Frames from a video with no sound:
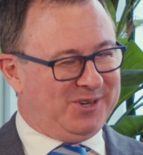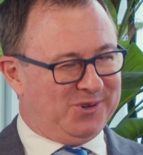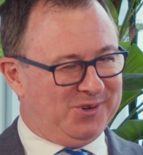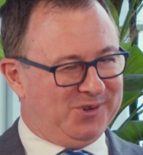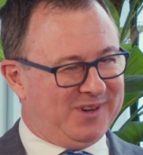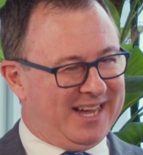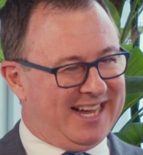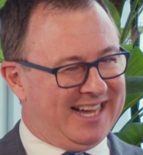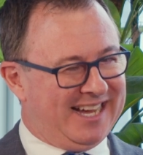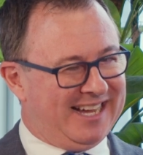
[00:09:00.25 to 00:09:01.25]
call
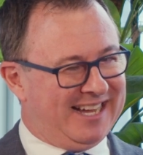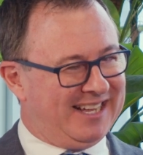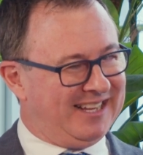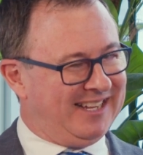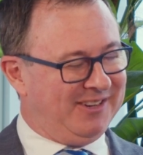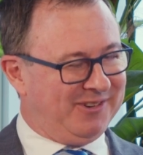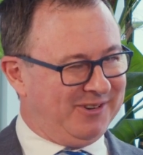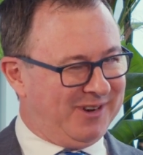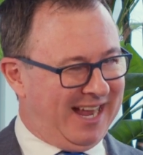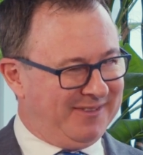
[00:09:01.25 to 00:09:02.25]

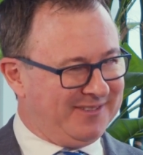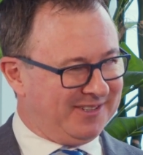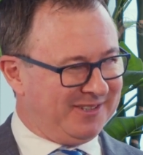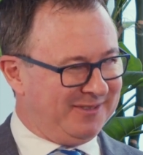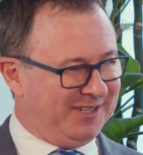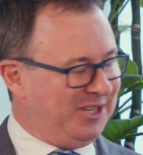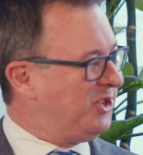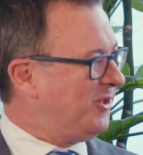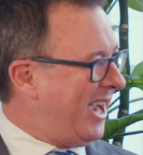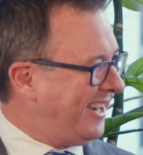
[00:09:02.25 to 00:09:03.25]
you'll have sort of
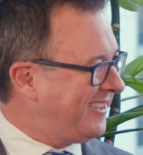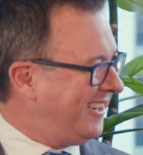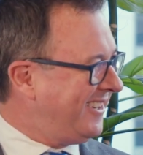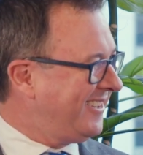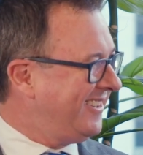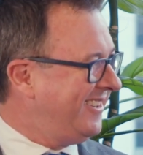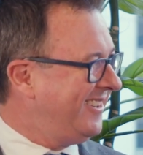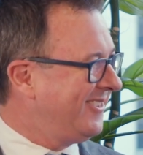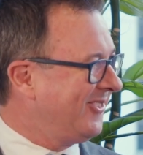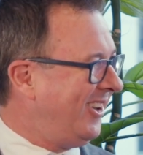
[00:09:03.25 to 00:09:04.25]
initial access,
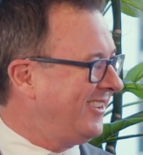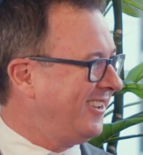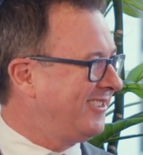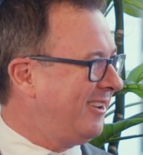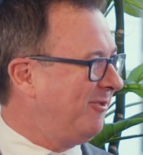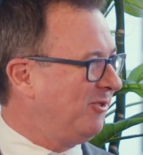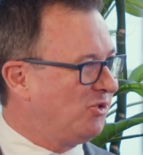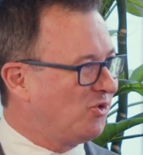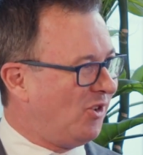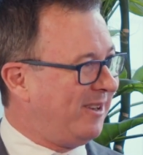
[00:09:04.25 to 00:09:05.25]
right? So someone will
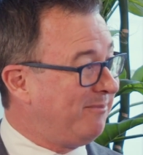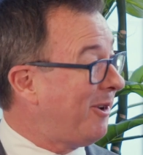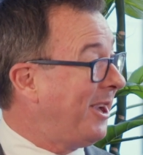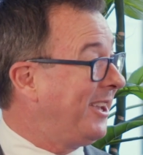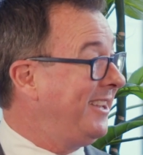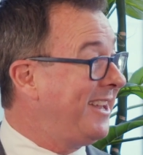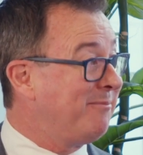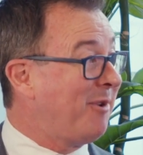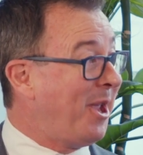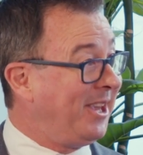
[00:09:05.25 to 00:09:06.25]
try and break in,
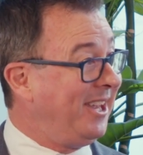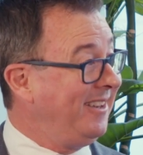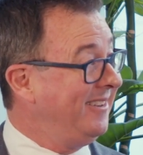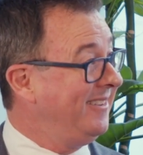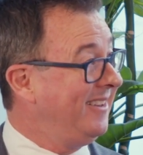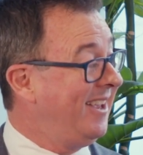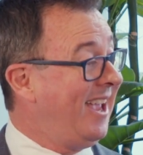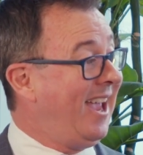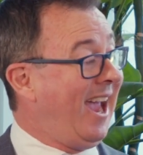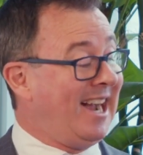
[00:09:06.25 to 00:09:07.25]

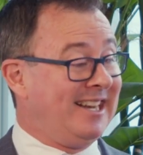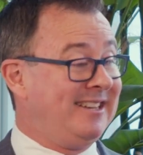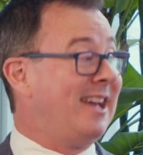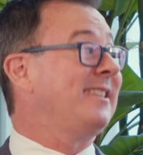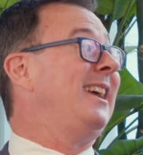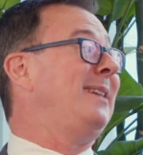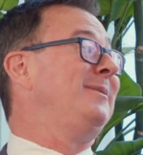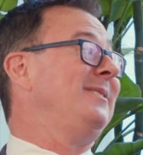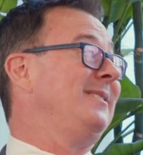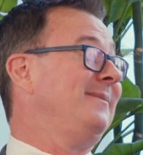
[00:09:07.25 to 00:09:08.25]
and then nothing
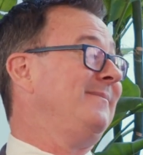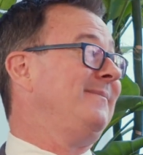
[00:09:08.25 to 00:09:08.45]
happens.